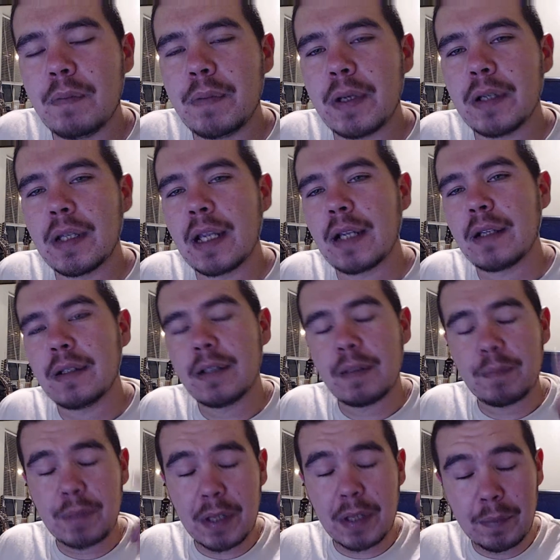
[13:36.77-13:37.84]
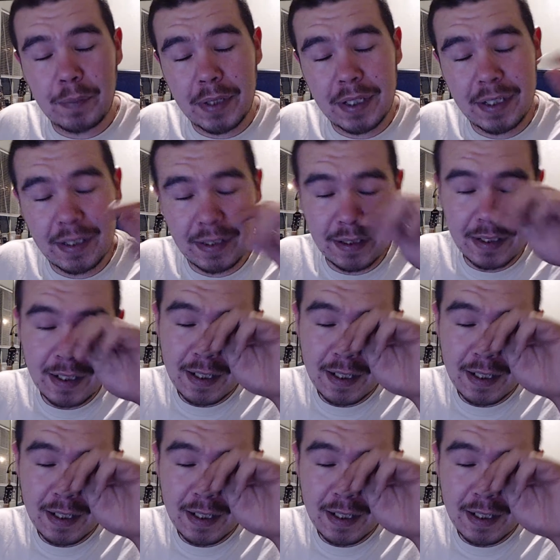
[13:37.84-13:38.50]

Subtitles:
bell button,